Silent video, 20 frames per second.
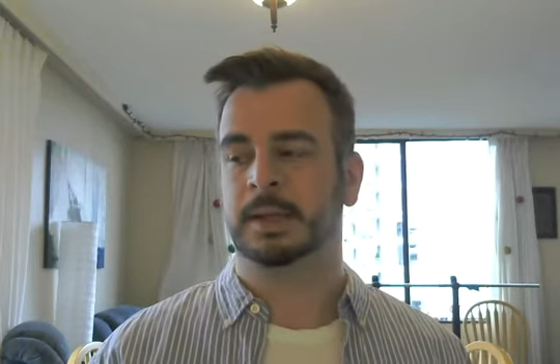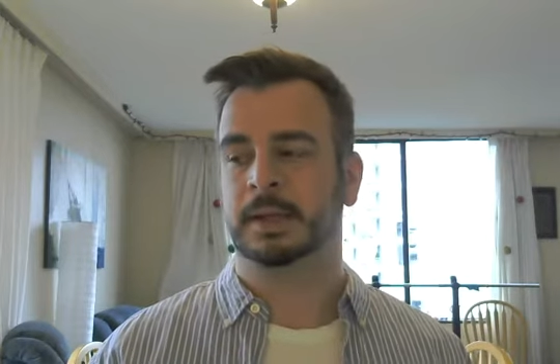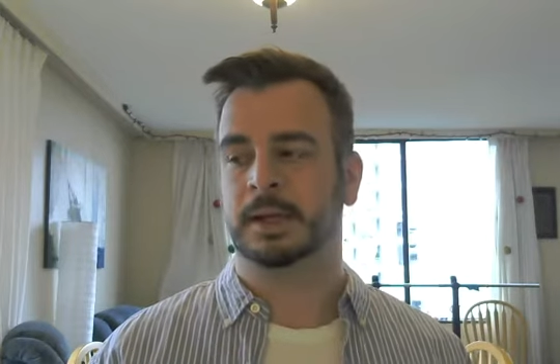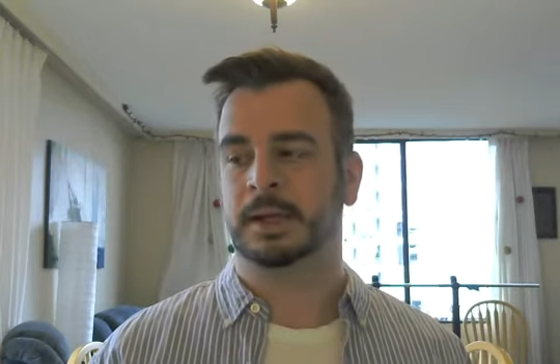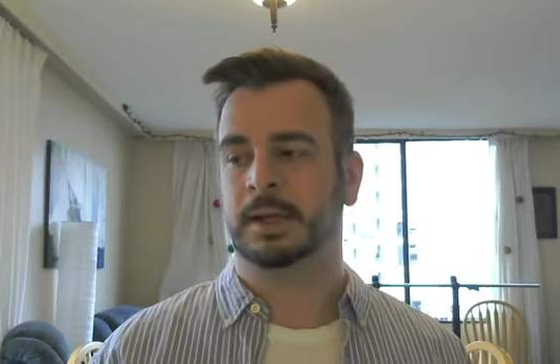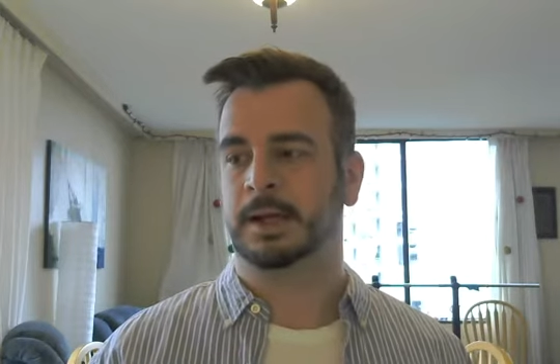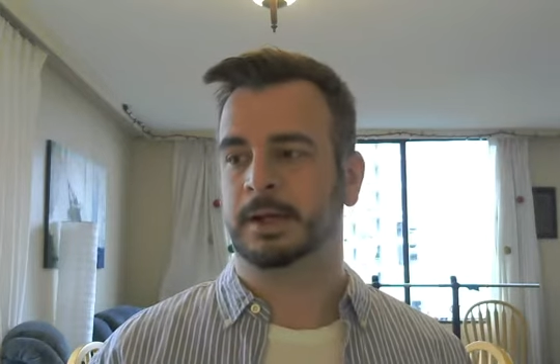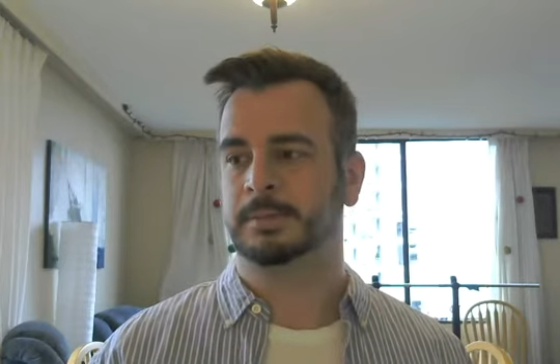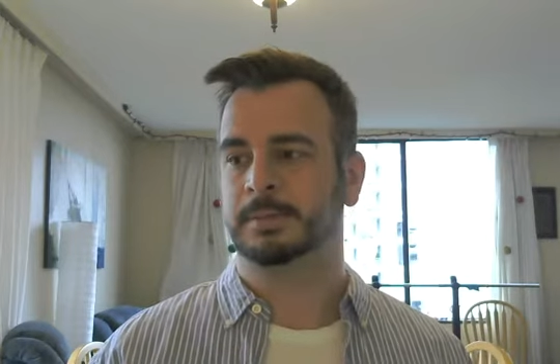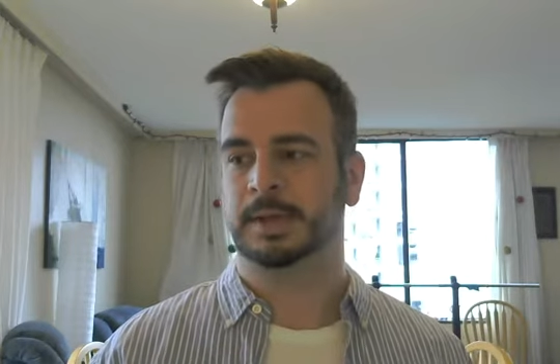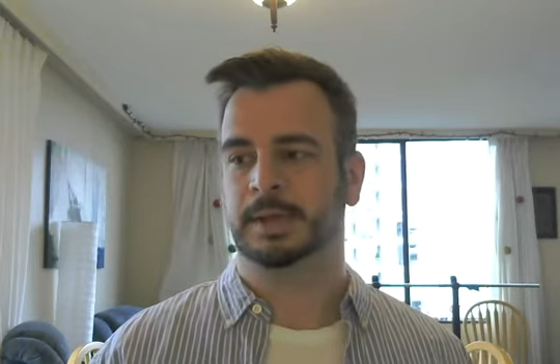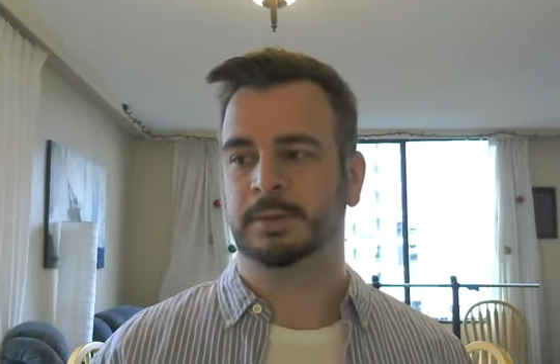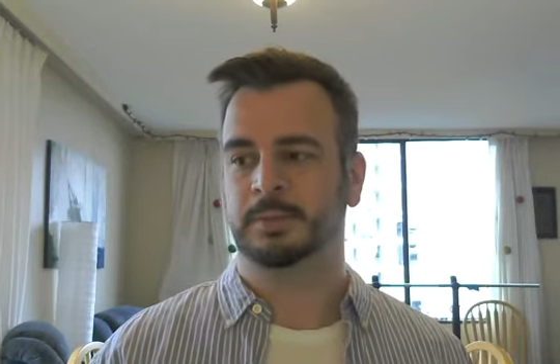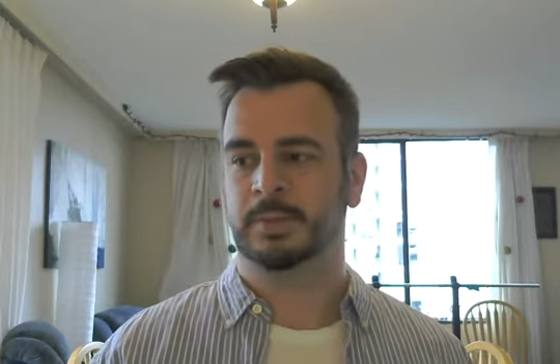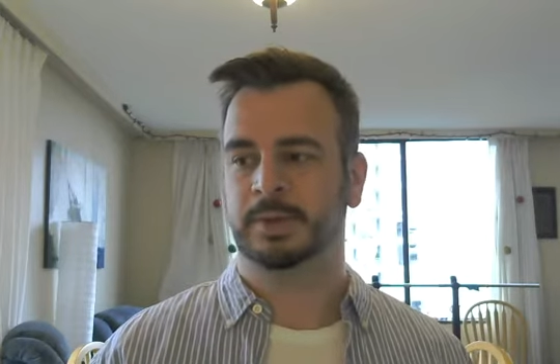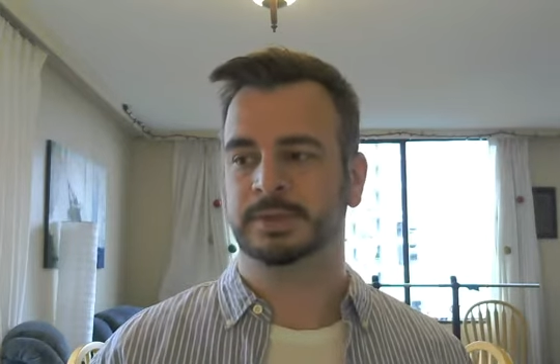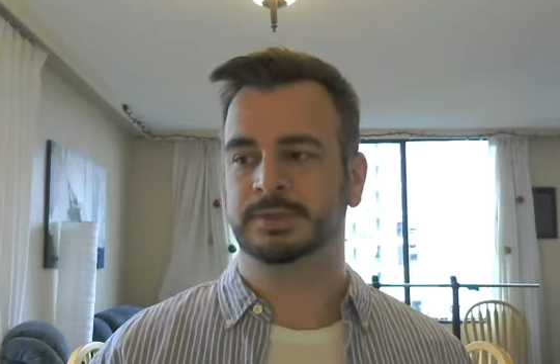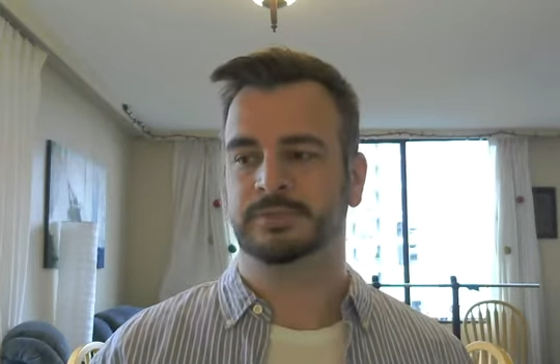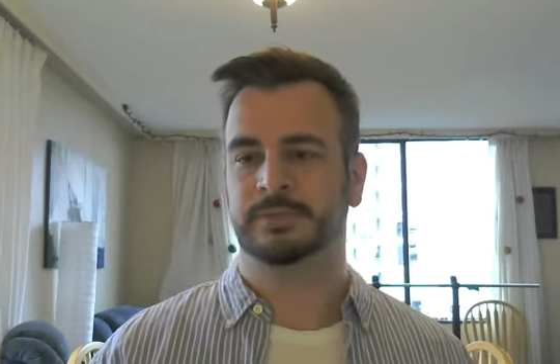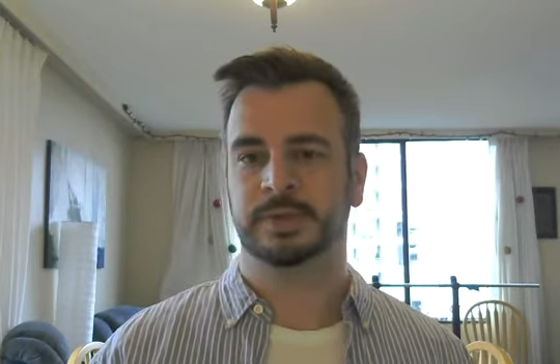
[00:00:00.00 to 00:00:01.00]
It
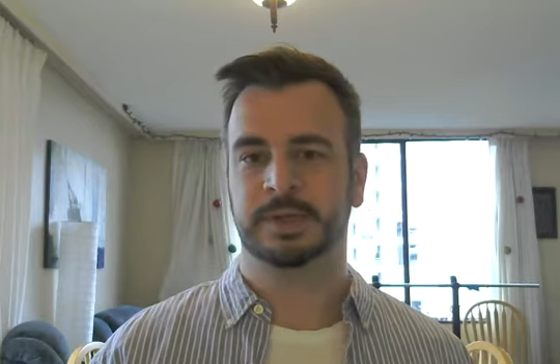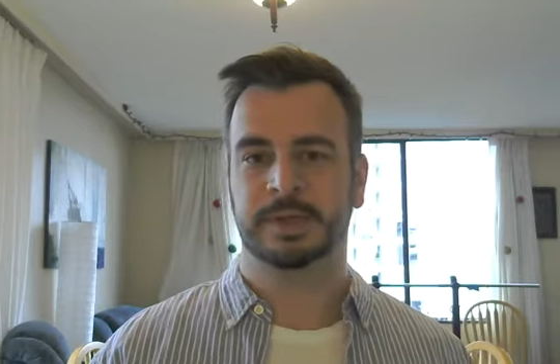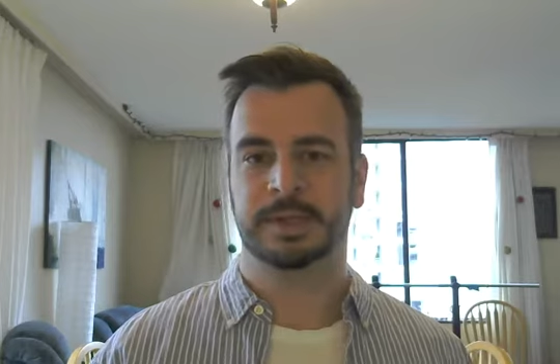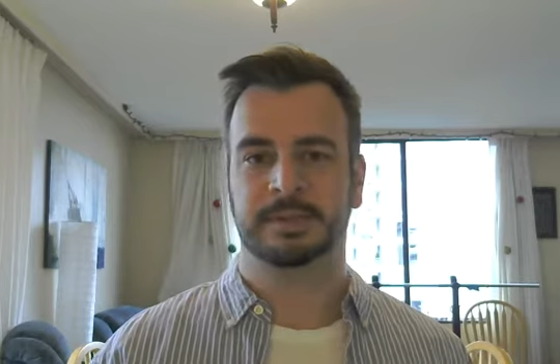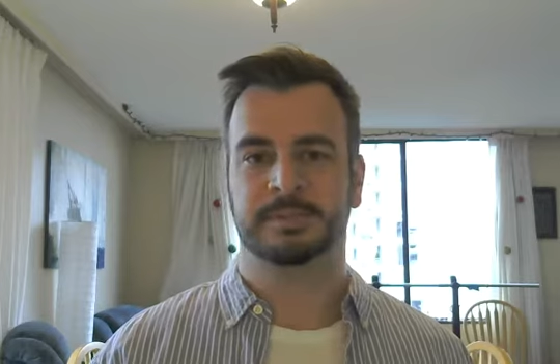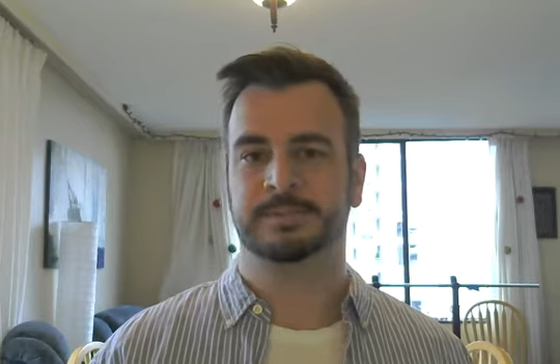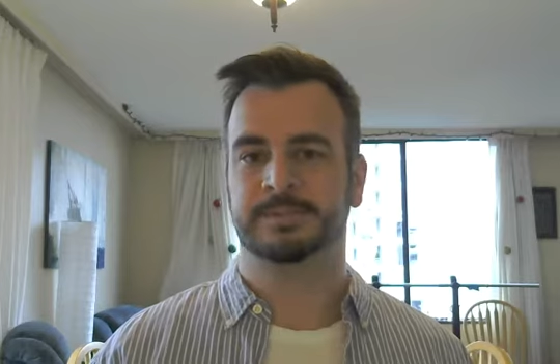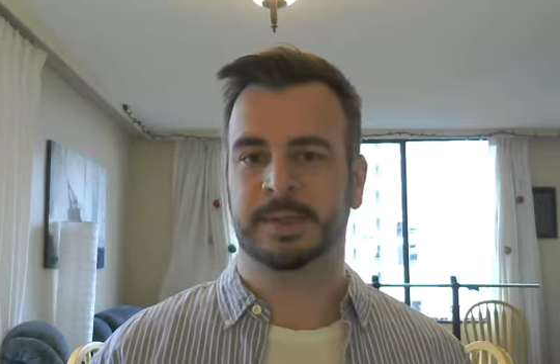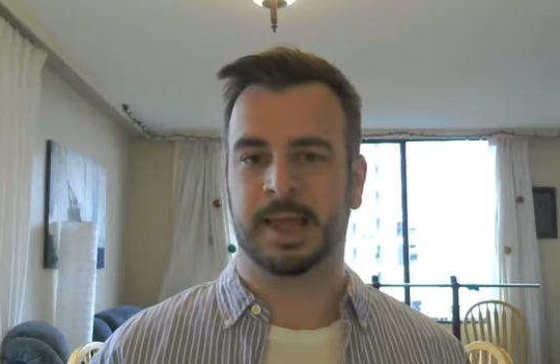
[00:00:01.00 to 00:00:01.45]
was really